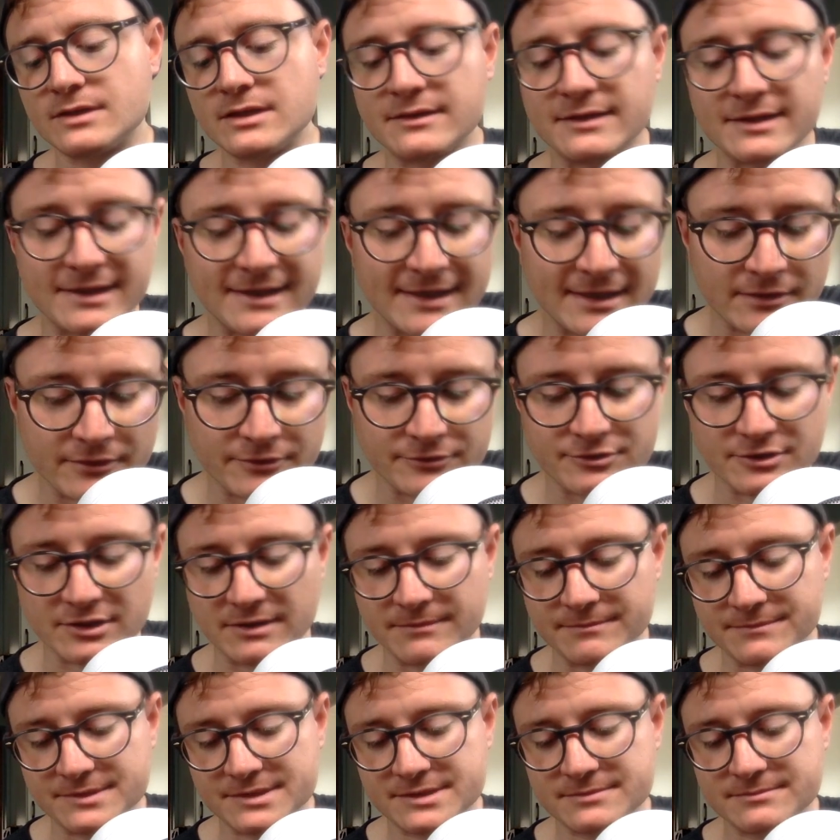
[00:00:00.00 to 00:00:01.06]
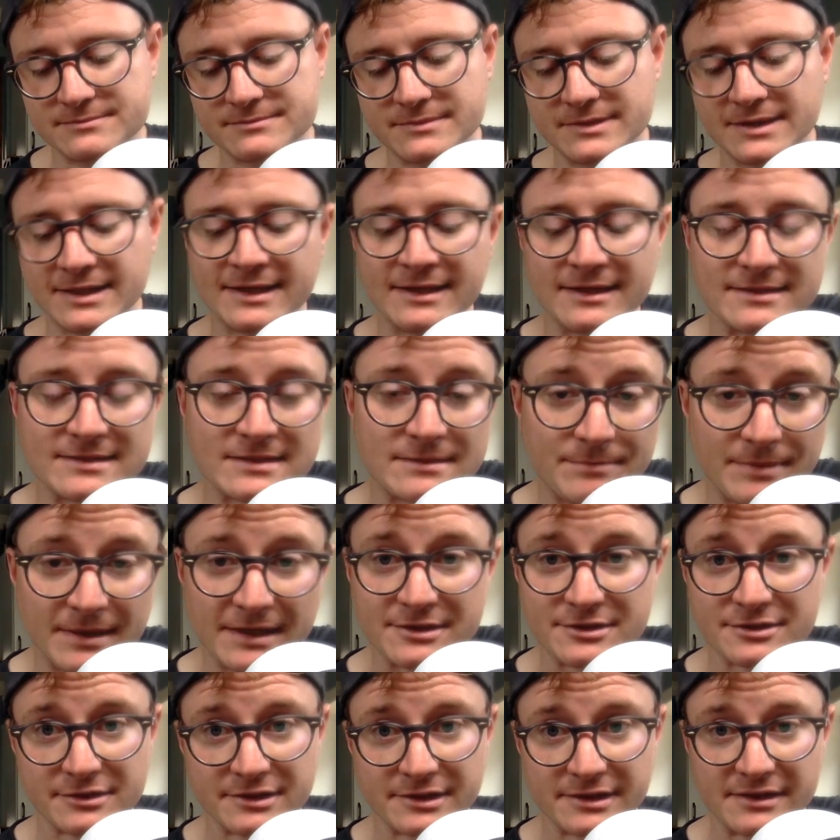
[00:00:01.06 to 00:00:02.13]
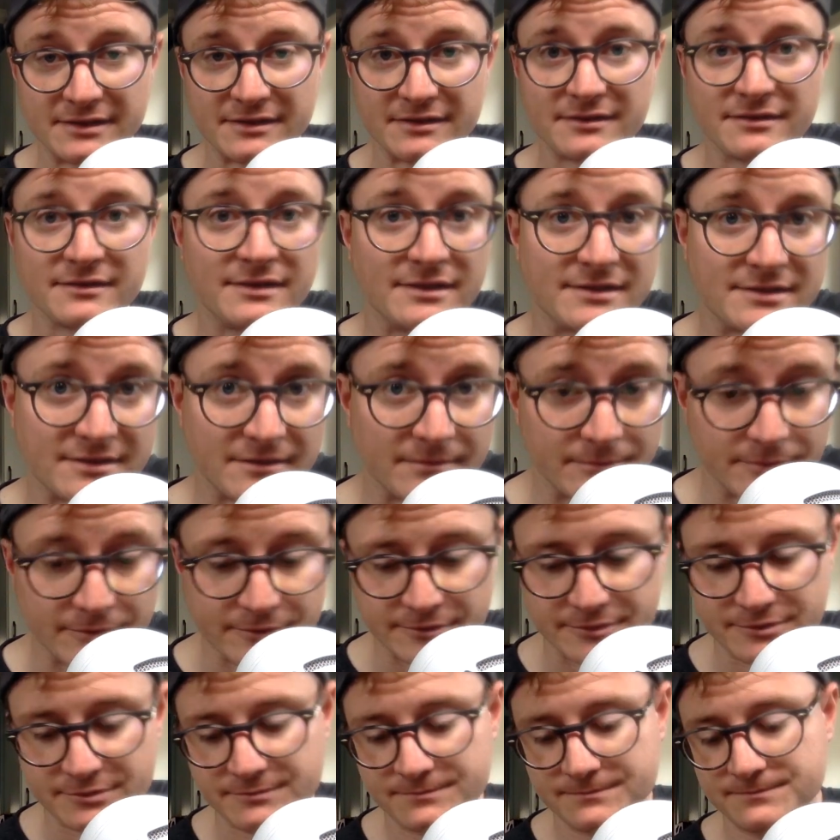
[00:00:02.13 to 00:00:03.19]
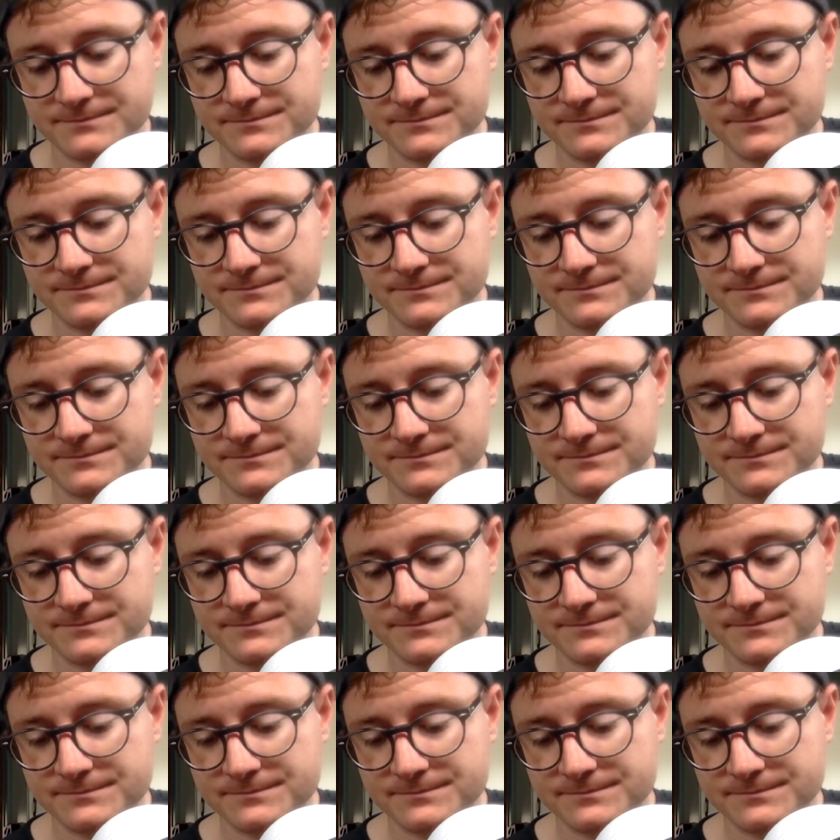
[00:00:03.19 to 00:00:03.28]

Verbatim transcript: the kettle drums, and especially the cymbals.